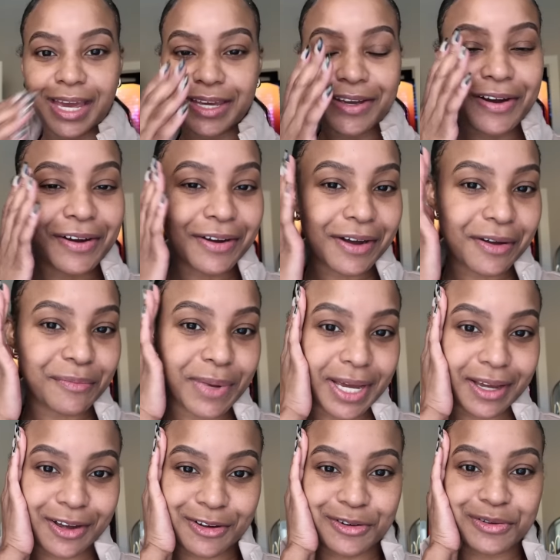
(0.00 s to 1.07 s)
Hey y'all, I'm
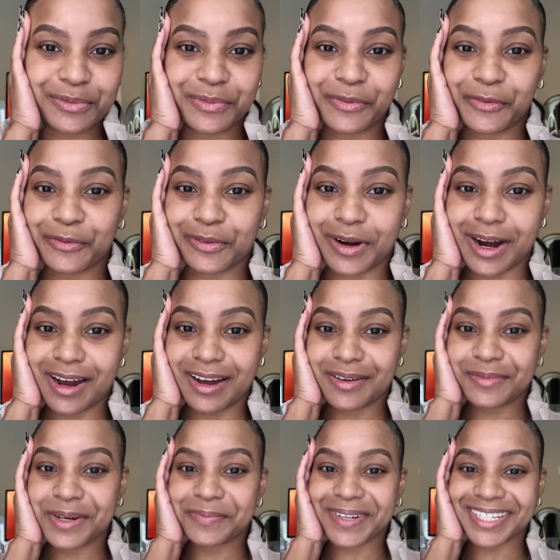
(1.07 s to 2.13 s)
back home
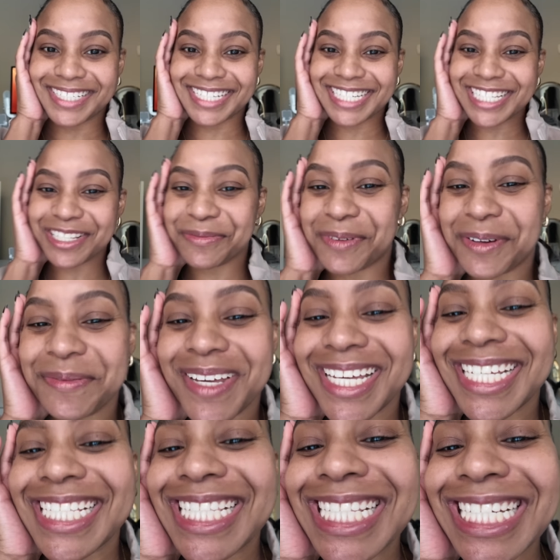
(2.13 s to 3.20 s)
from my dentist appointment
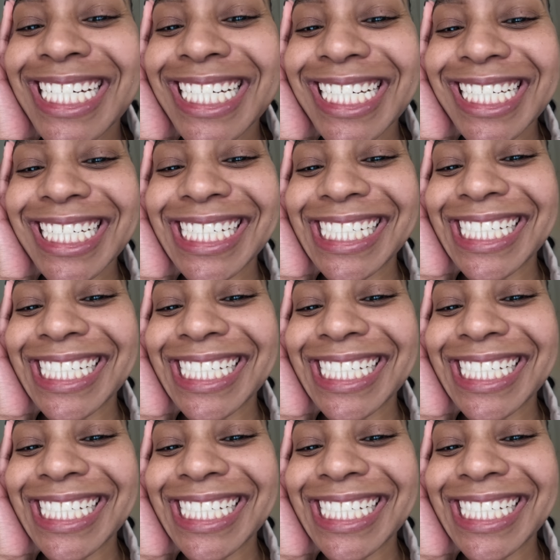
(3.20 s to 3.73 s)
and look,